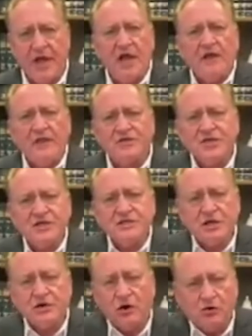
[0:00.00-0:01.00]
day that
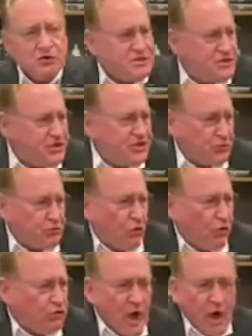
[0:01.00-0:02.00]
she said her
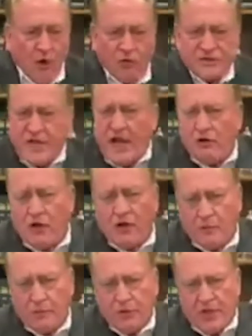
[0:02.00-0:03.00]
6-year-old was out
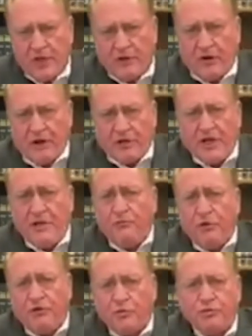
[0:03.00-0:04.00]
on the playground
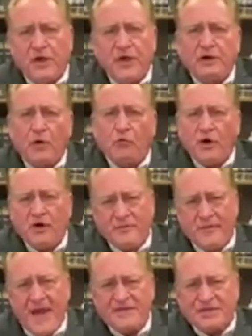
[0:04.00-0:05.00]
and on the playground
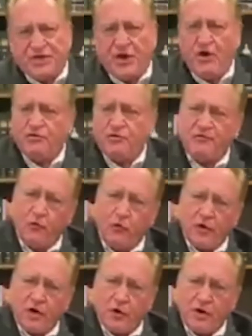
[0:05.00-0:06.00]
wearing a mask in
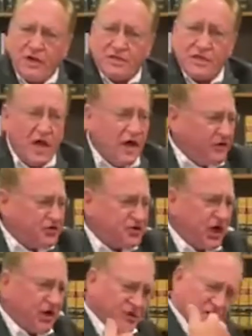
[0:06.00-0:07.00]
104 degrees. The
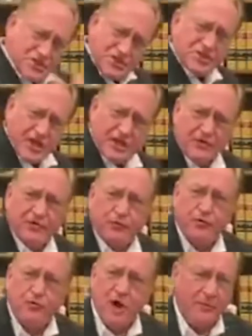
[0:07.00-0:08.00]
child got sick
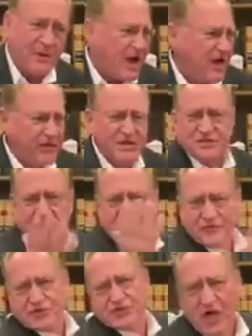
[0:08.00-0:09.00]
and threw up. They
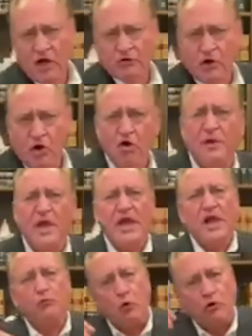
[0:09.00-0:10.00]
sent the child home
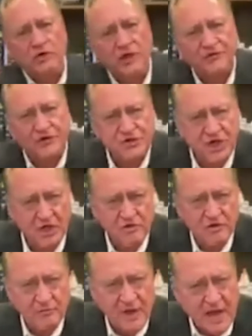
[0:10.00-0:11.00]
and won't let the
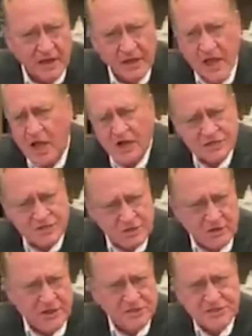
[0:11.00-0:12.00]
child come back
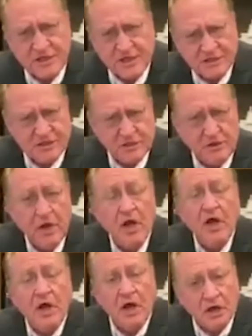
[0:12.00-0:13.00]
until he is
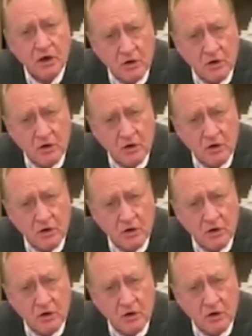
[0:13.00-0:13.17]
tested